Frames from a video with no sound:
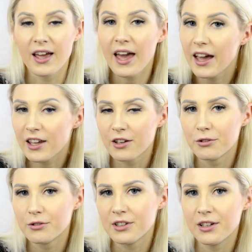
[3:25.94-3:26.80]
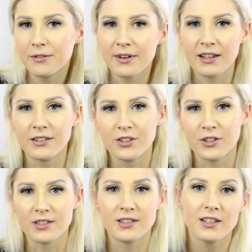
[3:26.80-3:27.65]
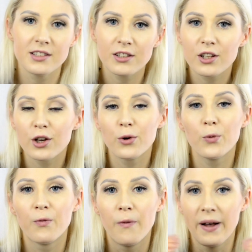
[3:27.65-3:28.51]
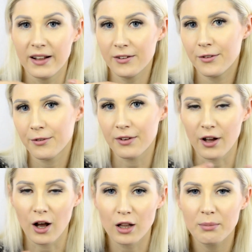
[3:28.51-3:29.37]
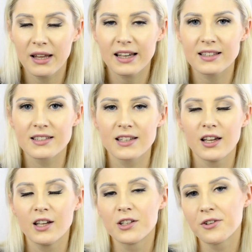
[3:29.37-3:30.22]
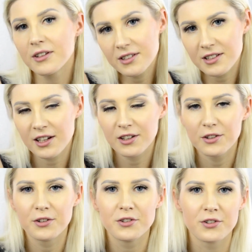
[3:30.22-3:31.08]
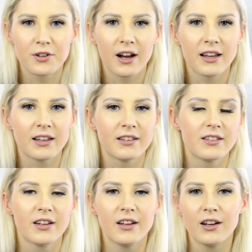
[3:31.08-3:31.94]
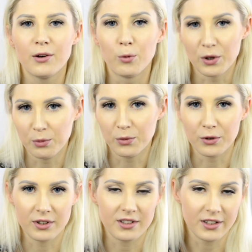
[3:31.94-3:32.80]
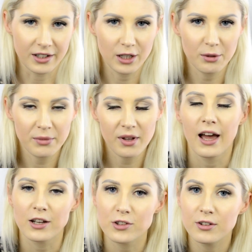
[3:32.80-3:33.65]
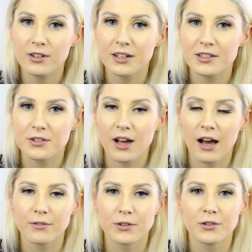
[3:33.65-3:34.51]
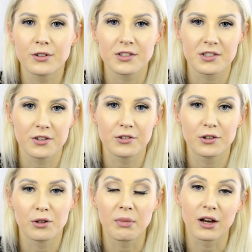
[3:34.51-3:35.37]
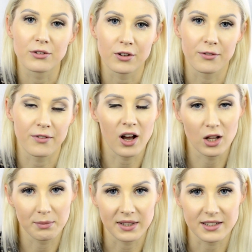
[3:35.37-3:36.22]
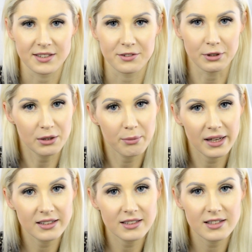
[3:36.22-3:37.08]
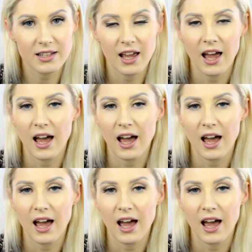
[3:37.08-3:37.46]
hair care routine that just doesn't go well with the Olaplex, so I decided to try it one more time. Actually, guys, you have to do a certain amount of Olaplex treatments,